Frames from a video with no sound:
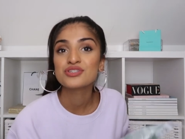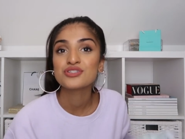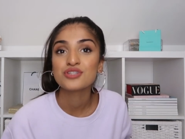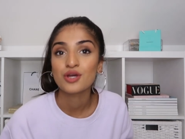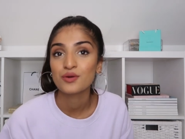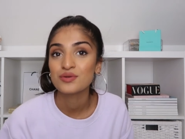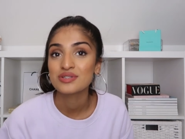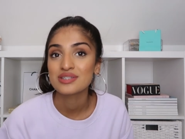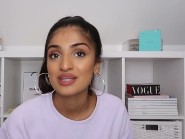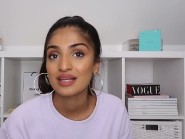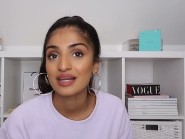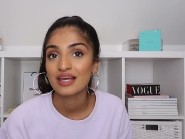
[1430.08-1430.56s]

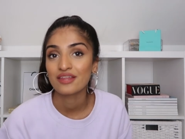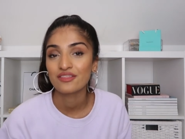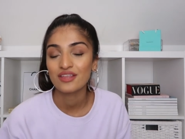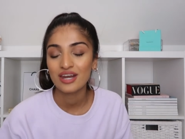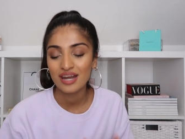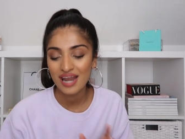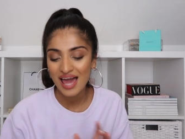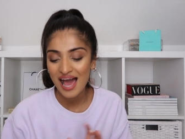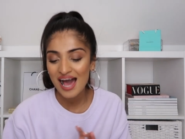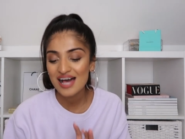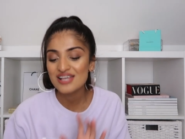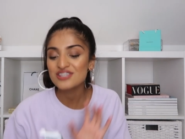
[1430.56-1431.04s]
so silly,
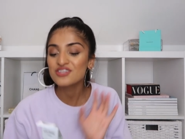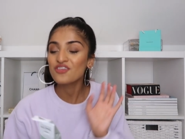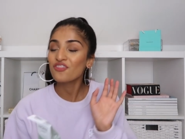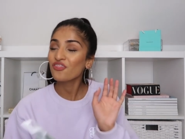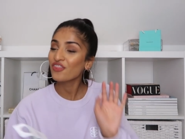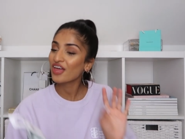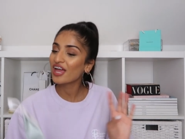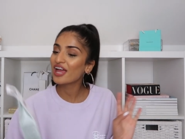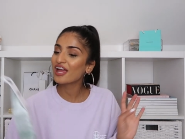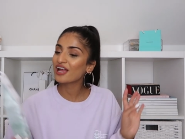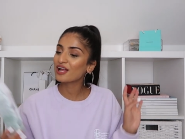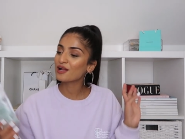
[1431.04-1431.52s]
the last
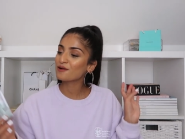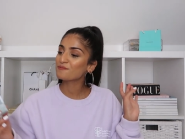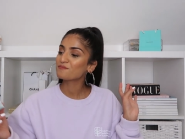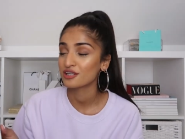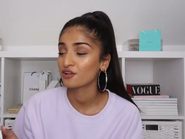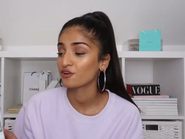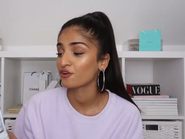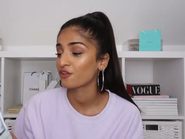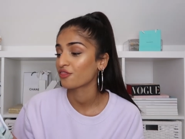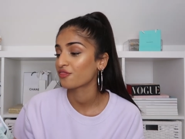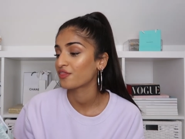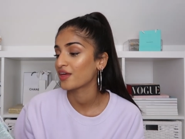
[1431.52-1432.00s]
thing,
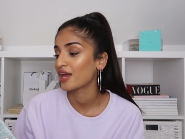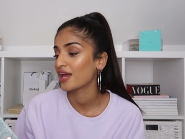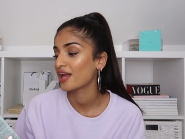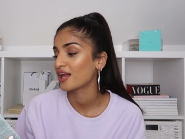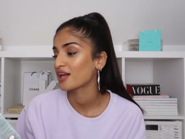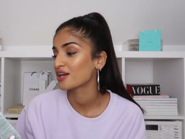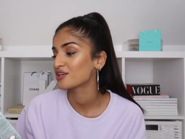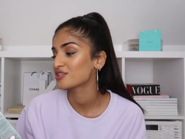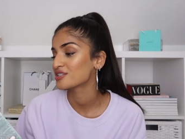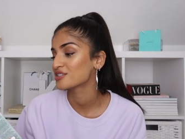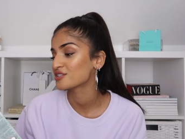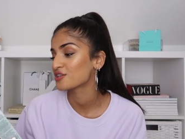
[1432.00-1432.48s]
little
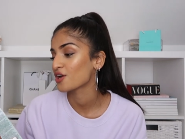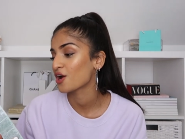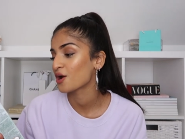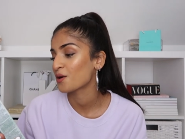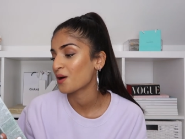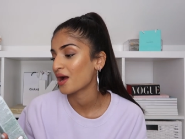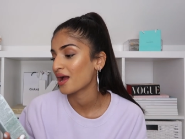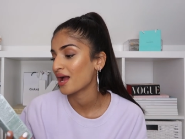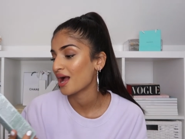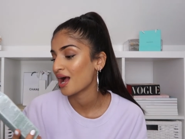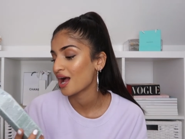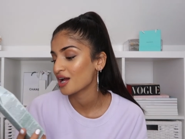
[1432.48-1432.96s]
thing. So
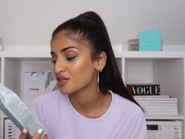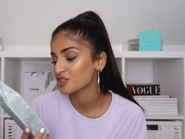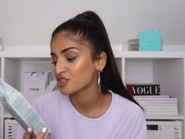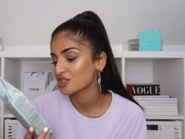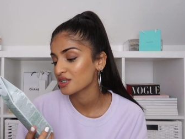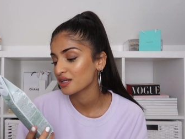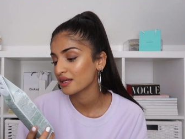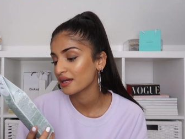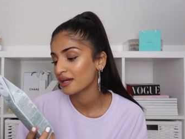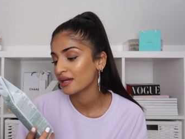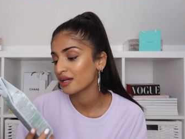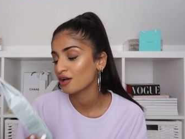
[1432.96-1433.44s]
I
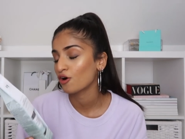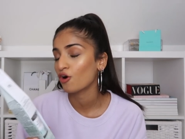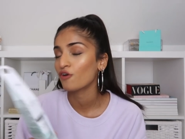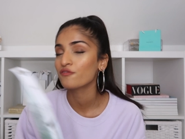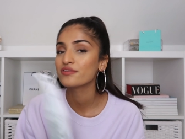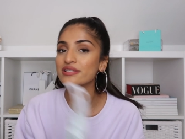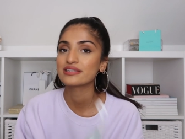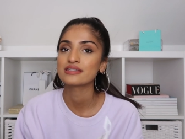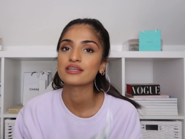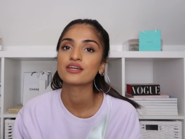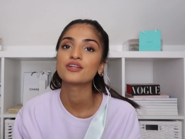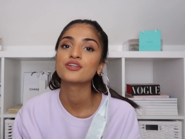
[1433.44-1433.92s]
actually,
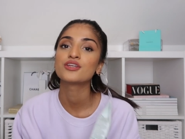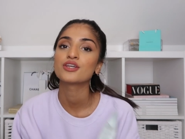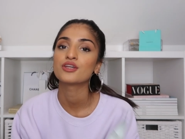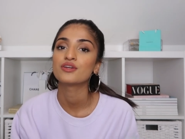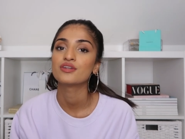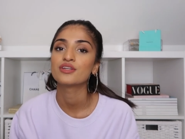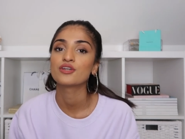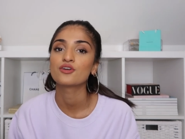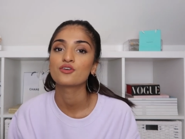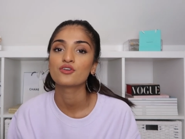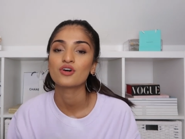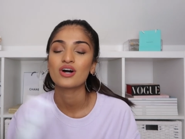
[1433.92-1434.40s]
obviously in
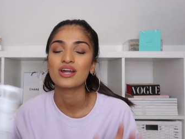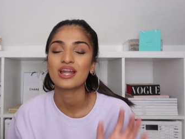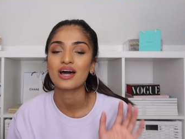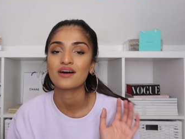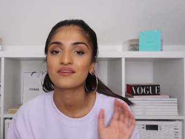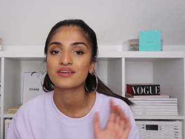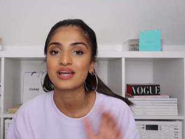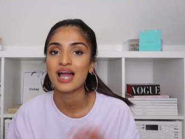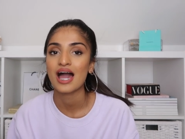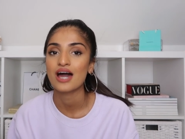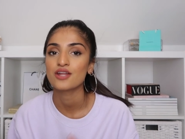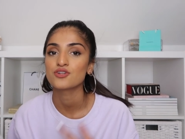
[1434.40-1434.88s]
uni you're not
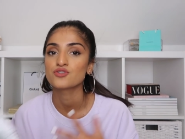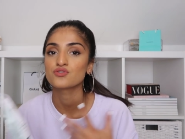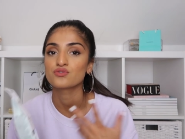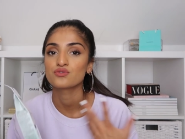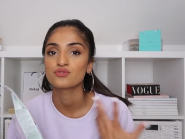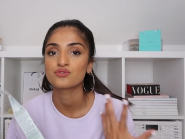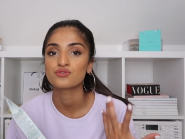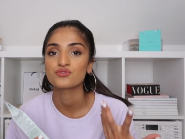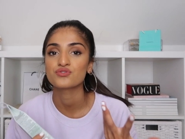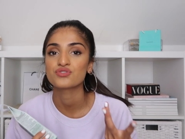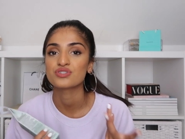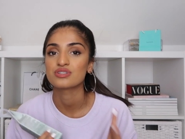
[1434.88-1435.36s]
allowed
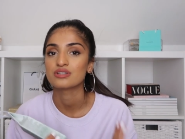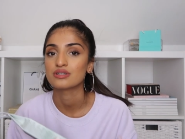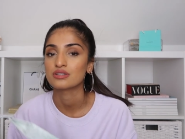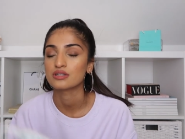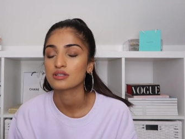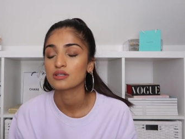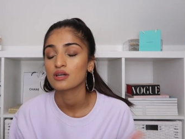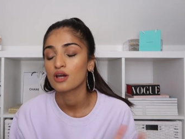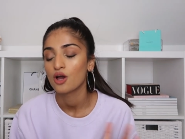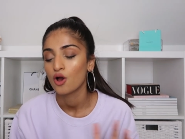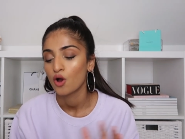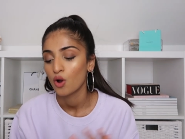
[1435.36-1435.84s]
candles
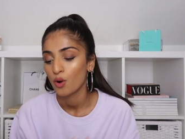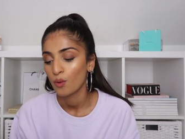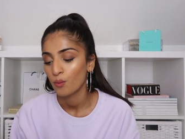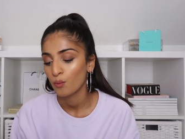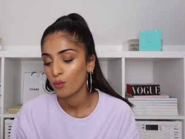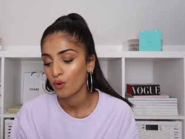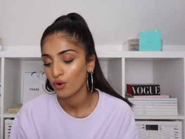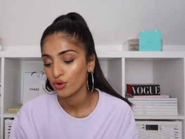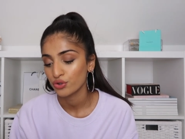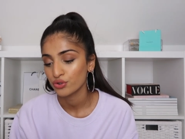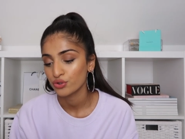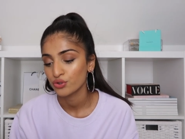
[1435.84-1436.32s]
and
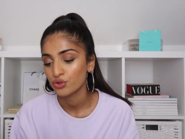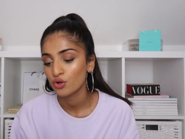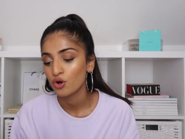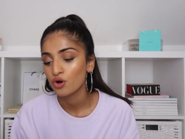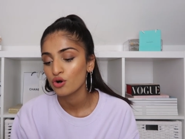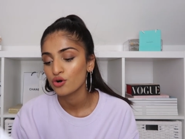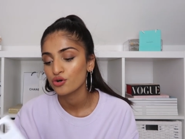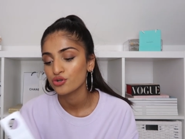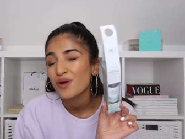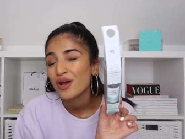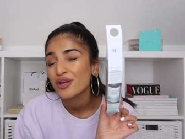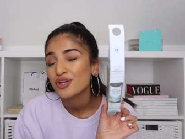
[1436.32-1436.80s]

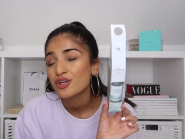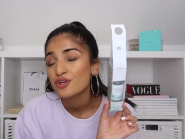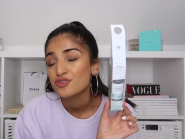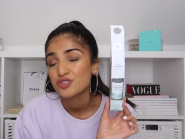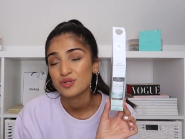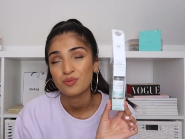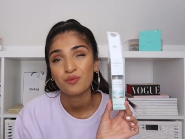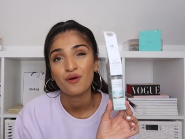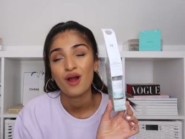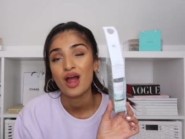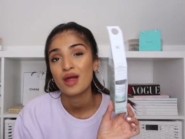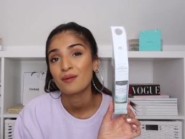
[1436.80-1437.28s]
whatnot, but I go
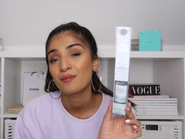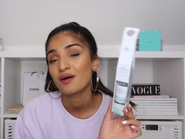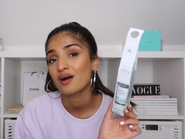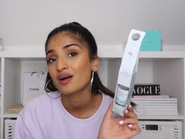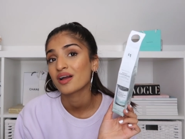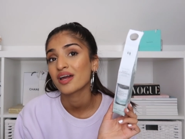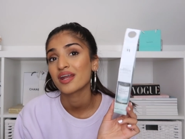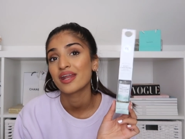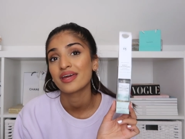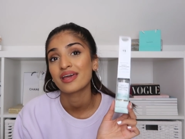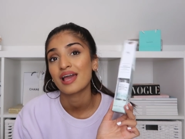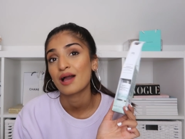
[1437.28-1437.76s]
to
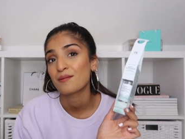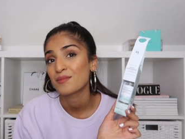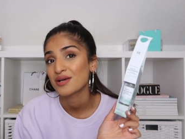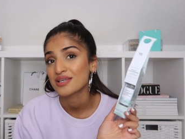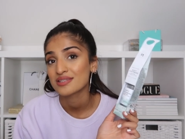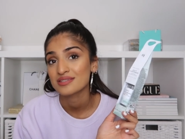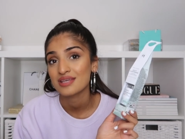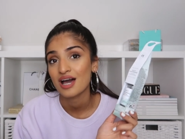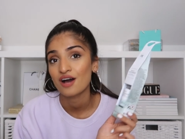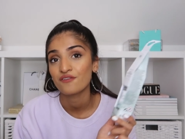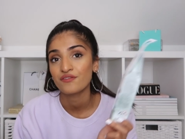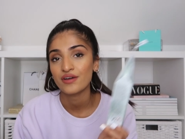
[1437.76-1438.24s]
Primark and I get
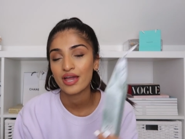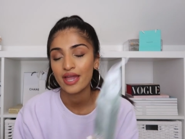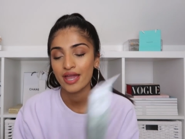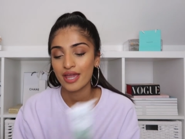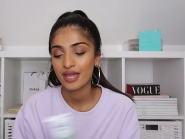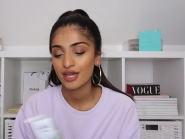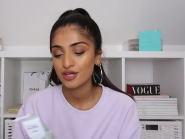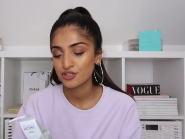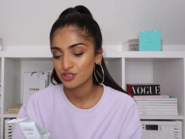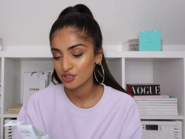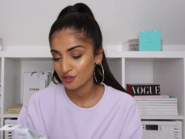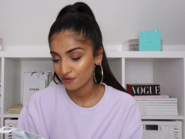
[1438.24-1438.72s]
myself
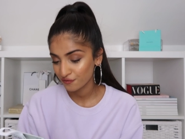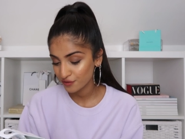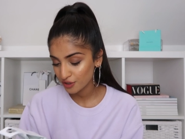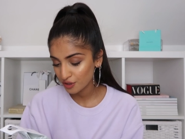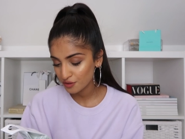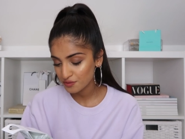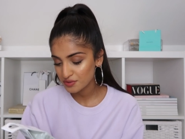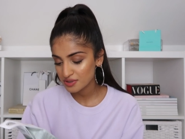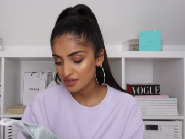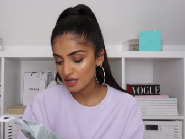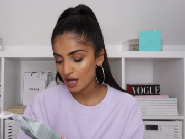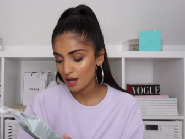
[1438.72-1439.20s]
a
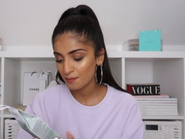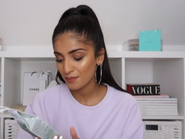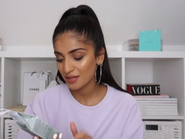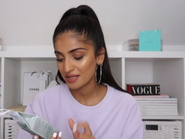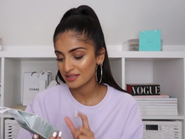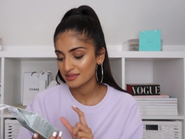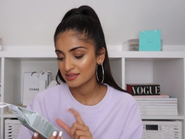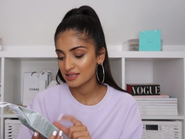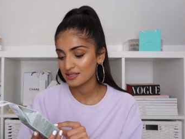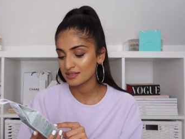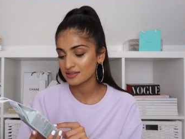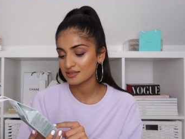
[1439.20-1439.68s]
diffuser.
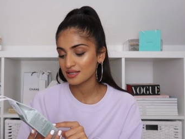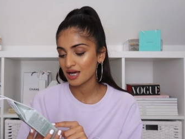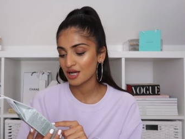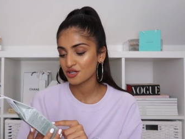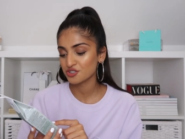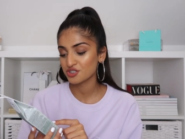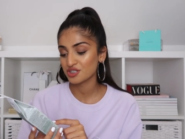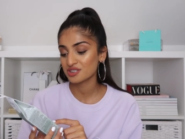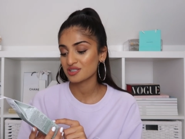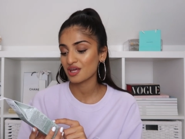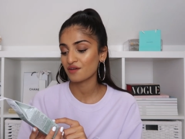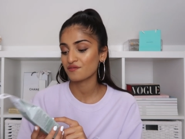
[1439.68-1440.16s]
My sister
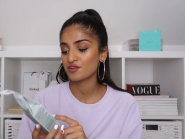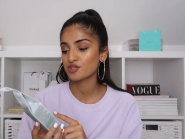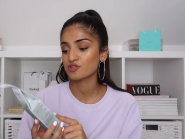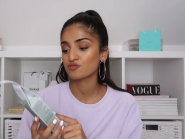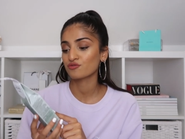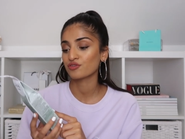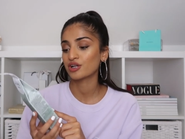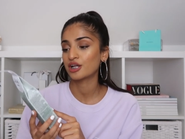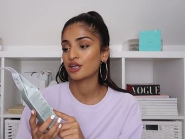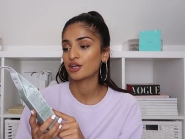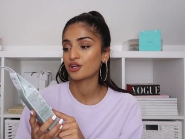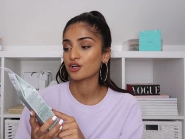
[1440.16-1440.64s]
actually said these
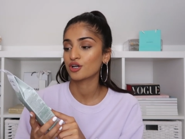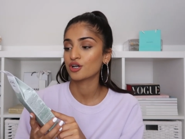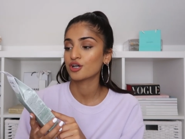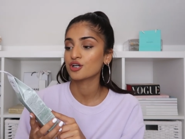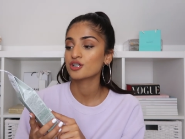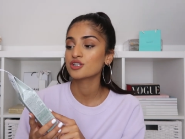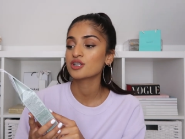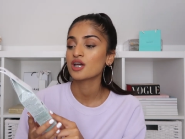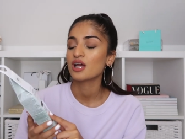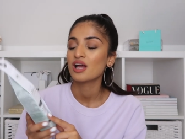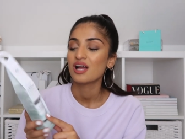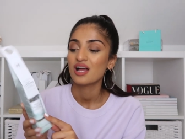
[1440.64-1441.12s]
are really
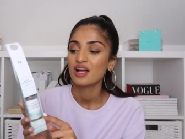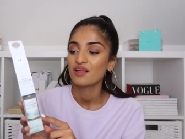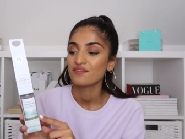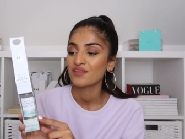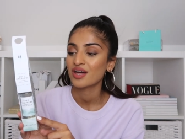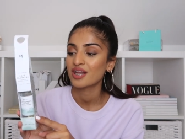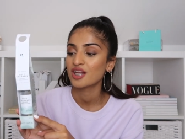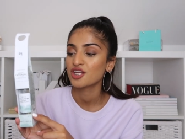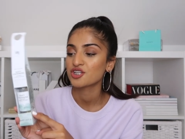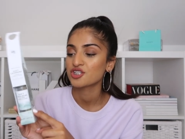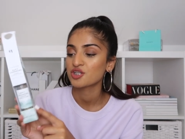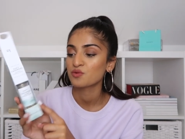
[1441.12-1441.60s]
good.
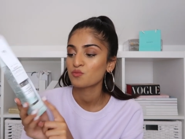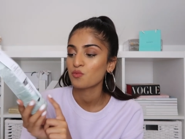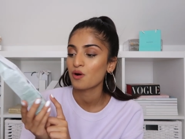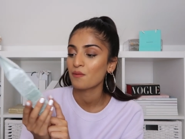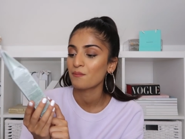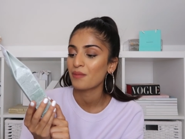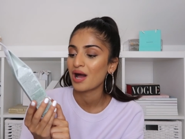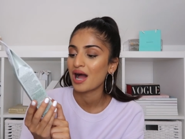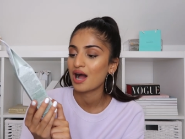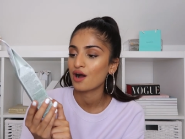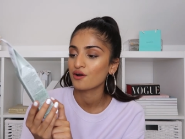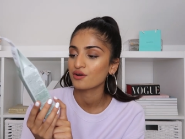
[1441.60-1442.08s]
They're literally
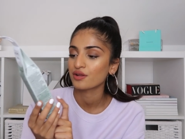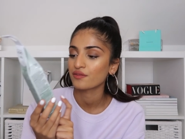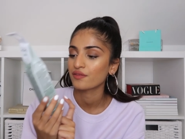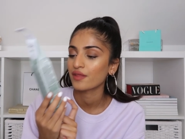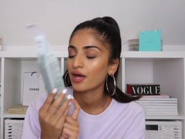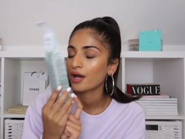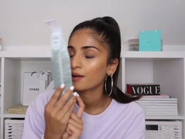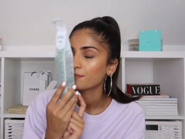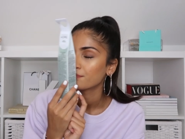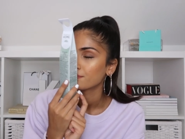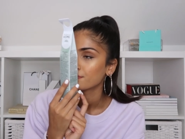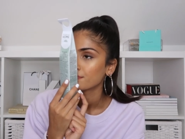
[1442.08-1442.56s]
one pound, and
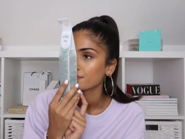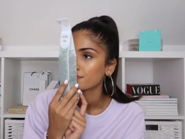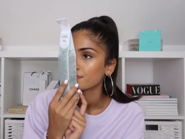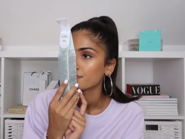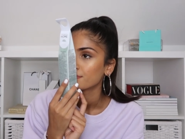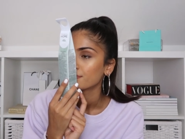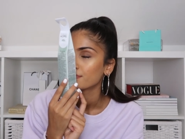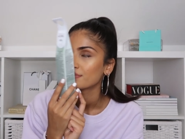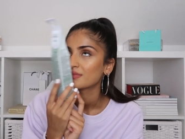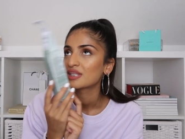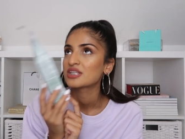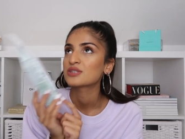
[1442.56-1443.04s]
they're,
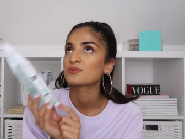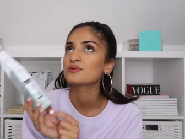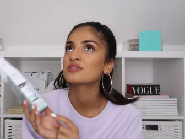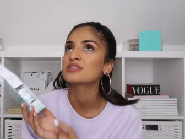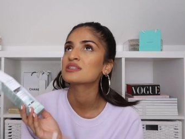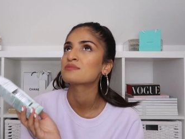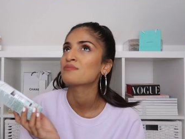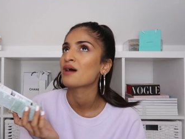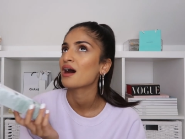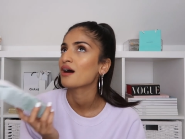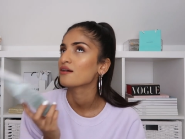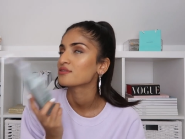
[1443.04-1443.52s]
this
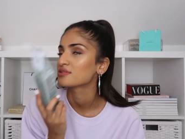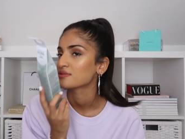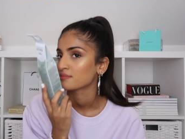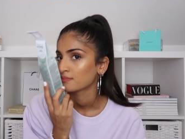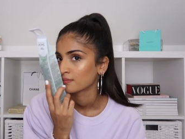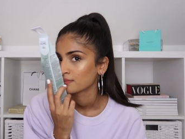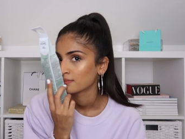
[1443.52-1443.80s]
one smells